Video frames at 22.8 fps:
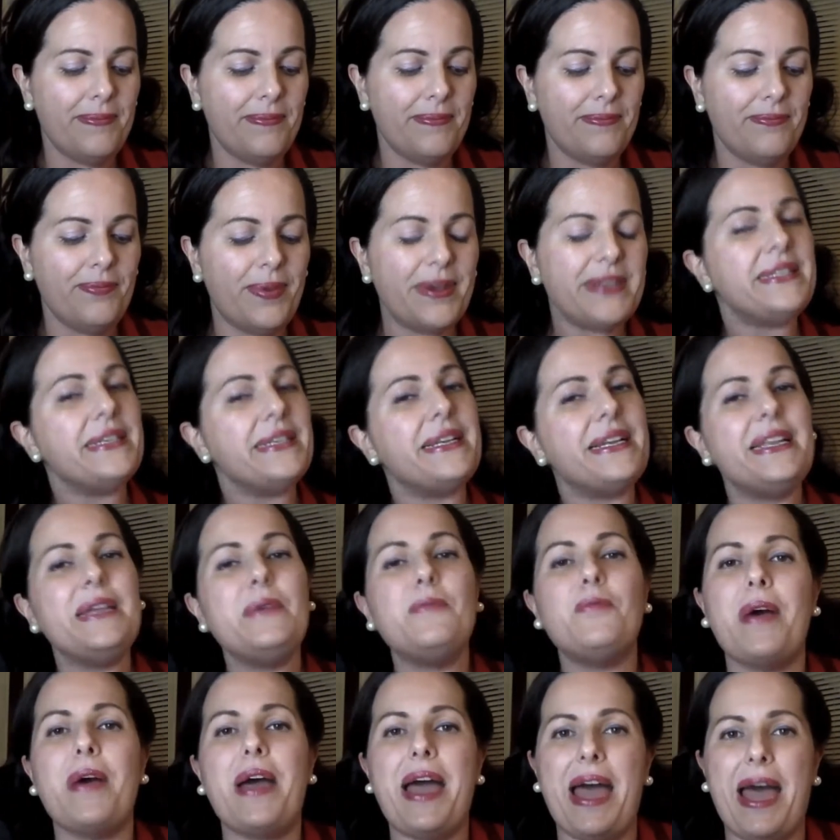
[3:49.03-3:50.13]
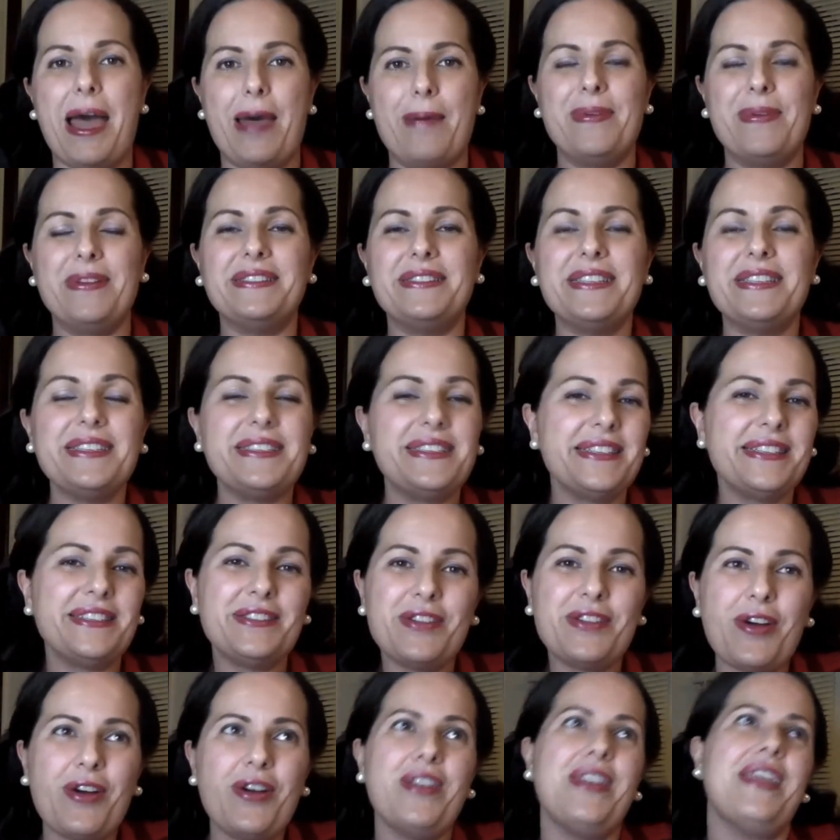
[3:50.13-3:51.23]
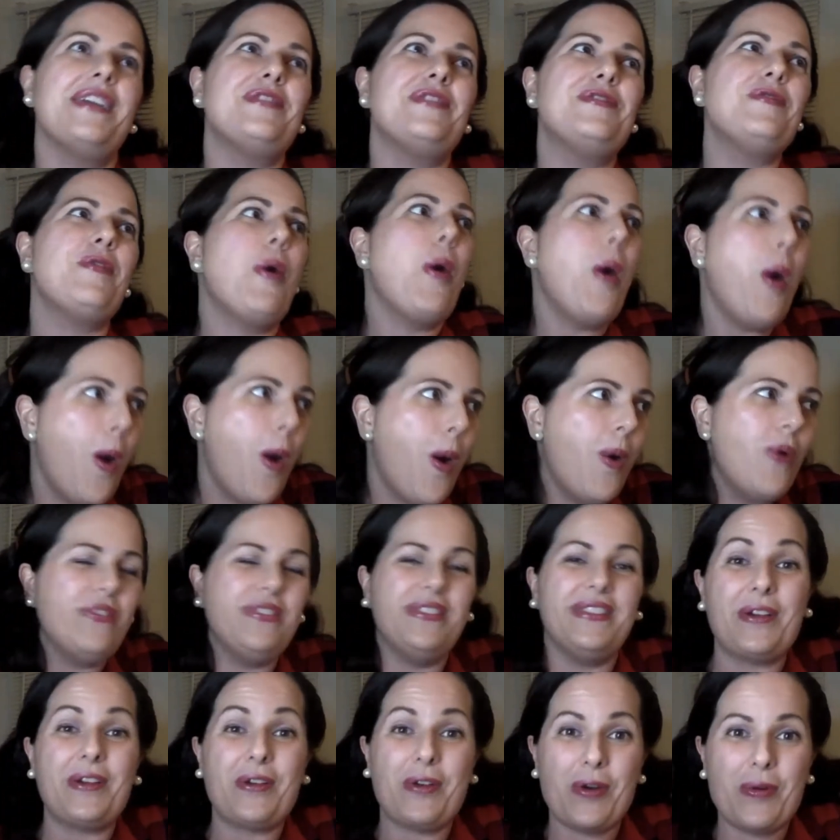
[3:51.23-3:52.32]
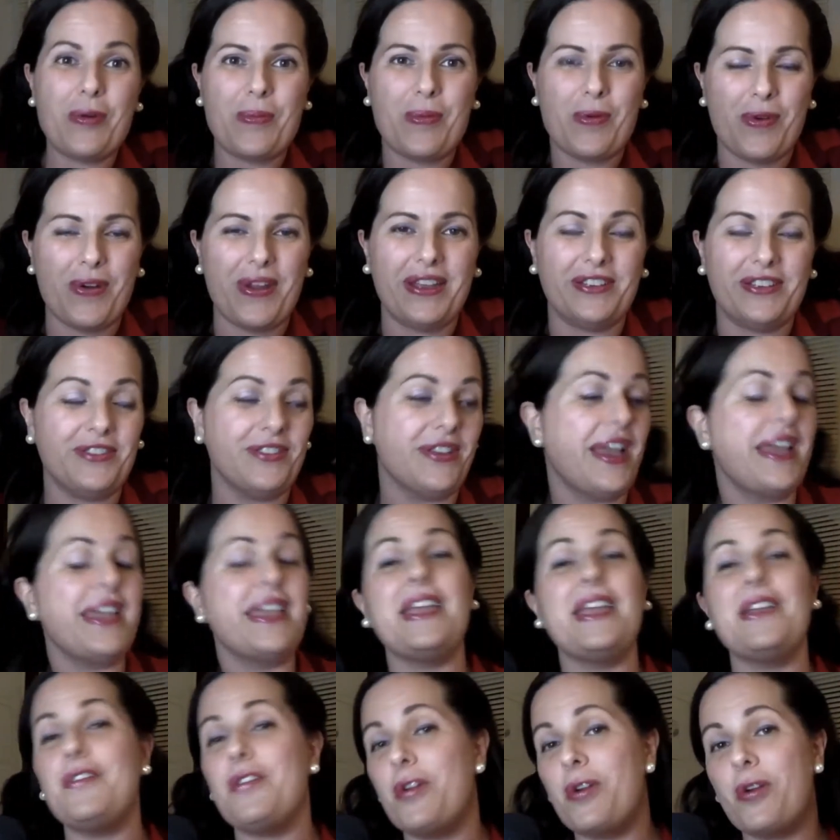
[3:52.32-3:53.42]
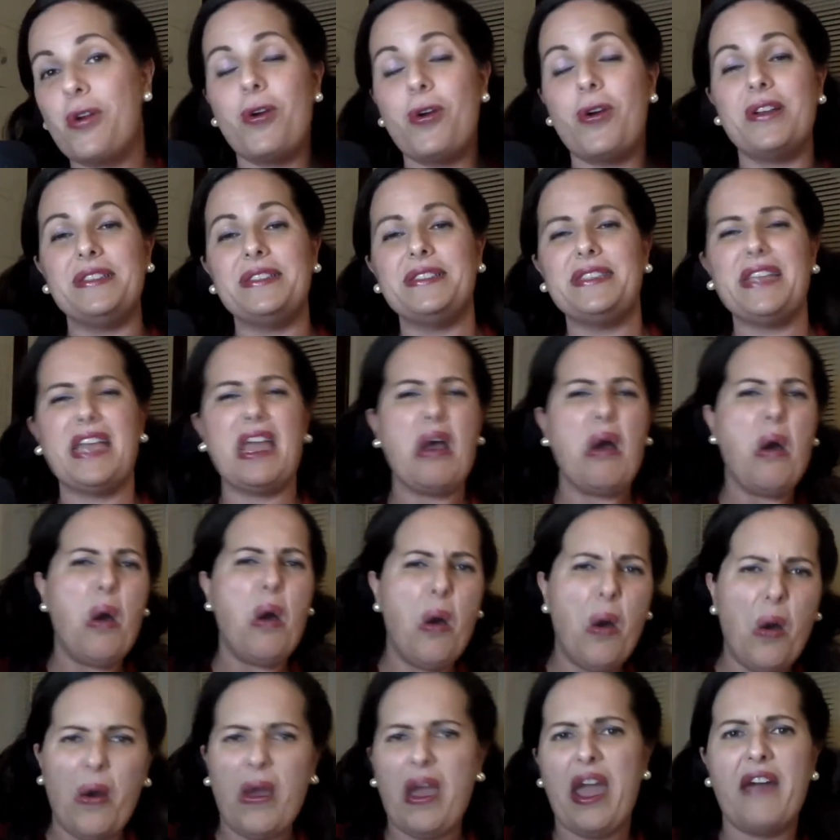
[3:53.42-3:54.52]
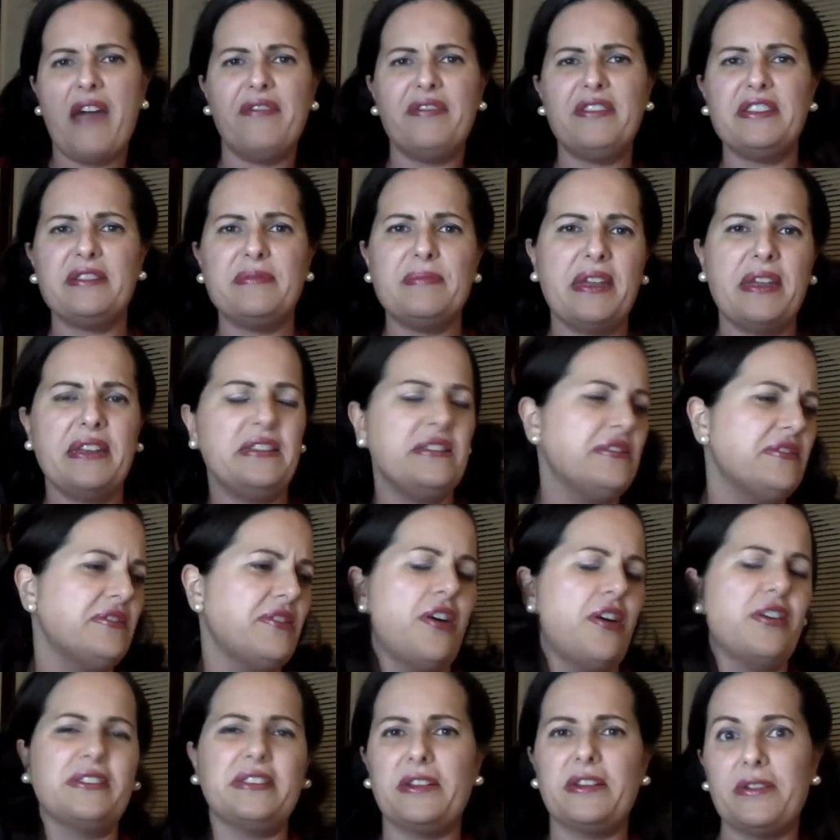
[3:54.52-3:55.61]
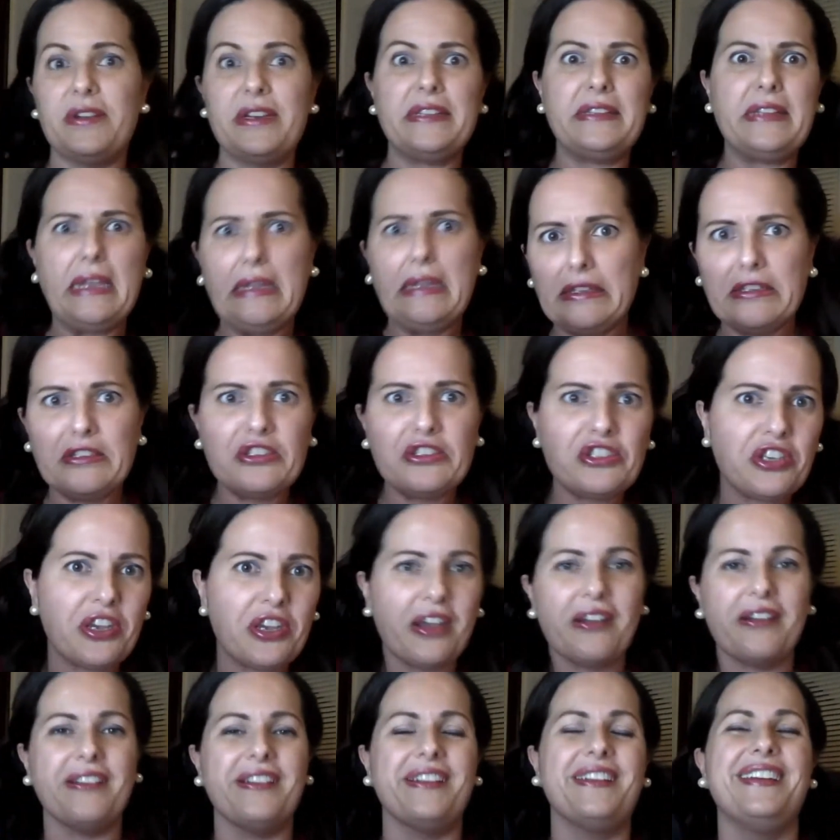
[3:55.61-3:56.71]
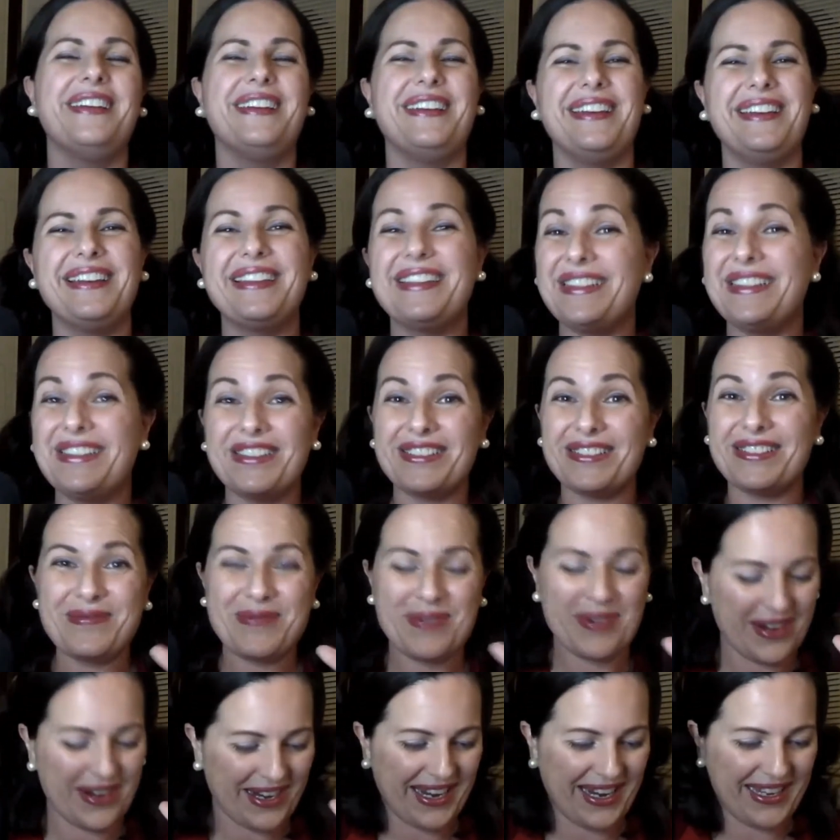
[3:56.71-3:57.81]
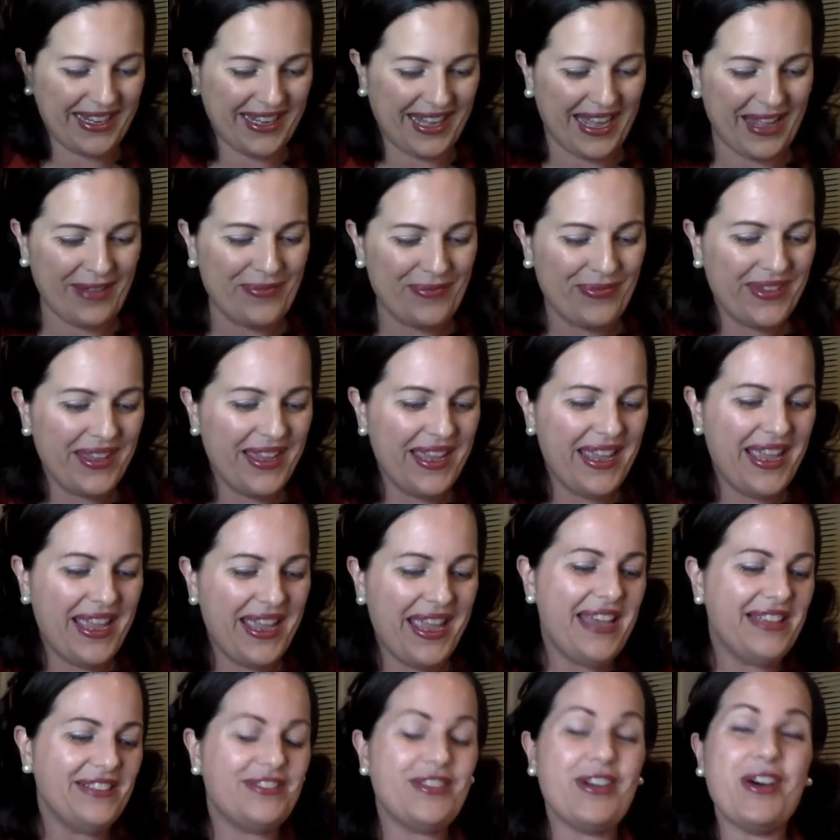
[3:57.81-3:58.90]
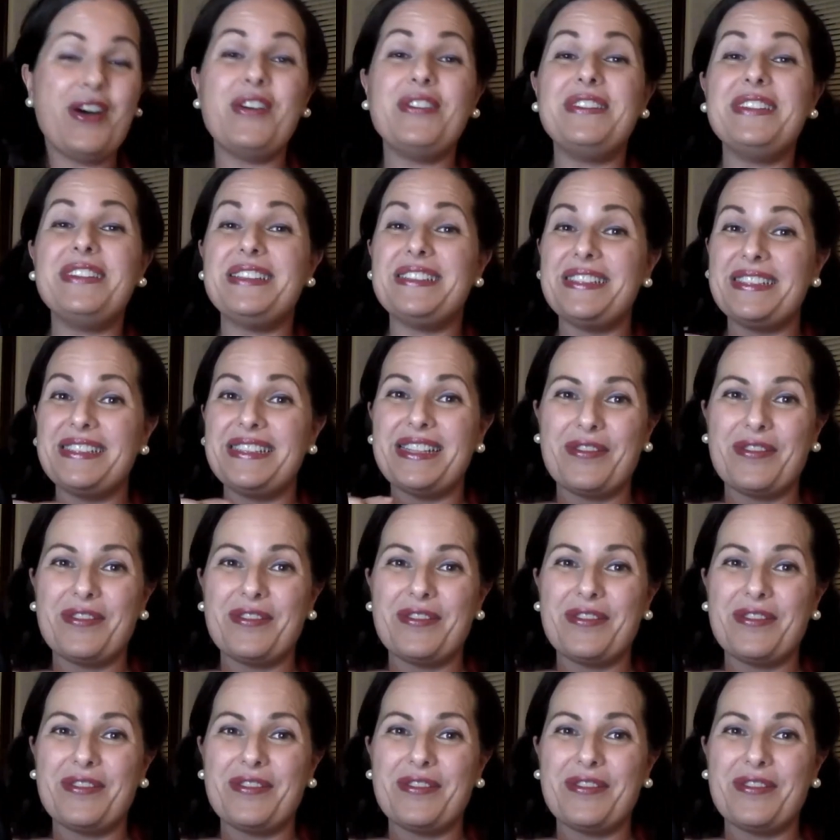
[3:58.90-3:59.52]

Basically, what happens? This is not like you own the corporation. I cannot go and say, oh, I have this many stocks. I'm going to take this share. It doesn't work like that. So this is the